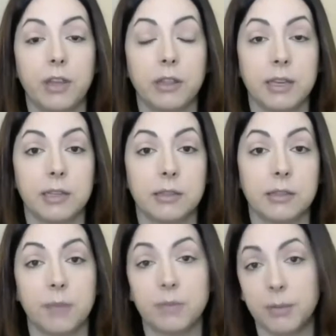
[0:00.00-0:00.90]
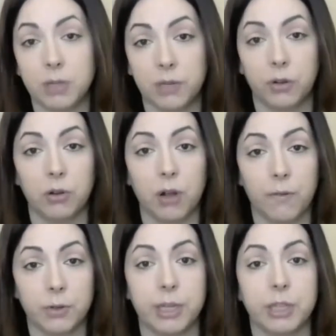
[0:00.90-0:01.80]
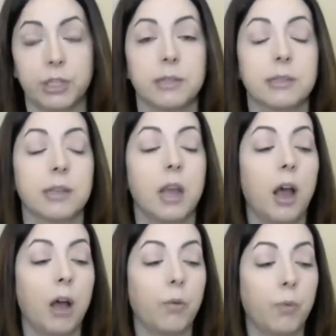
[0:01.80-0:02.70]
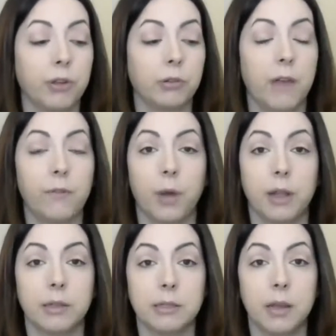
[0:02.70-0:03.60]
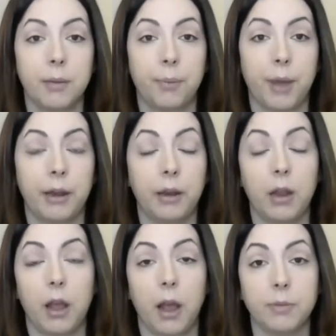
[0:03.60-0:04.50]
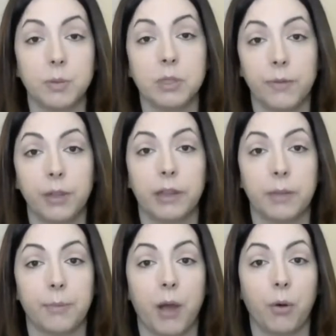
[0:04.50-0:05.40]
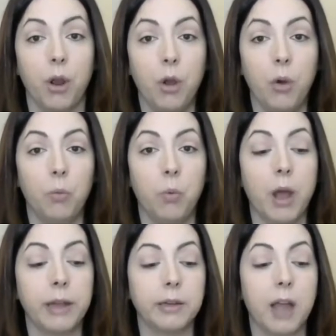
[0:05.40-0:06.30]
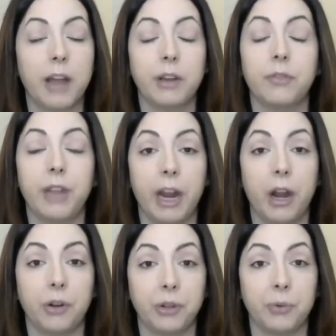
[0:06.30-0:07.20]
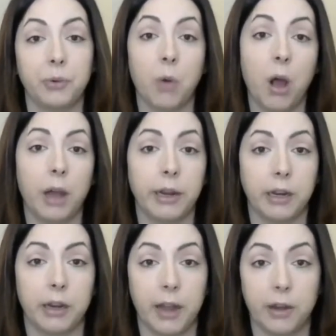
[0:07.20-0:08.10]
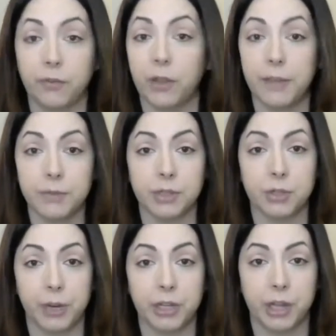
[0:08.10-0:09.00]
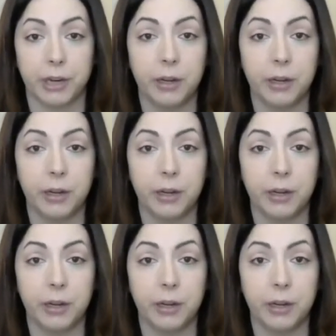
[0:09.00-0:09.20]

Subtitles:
these sometimes difficult conversations with your loved ones, but specifically about what kind of care you would want in an end of life situation.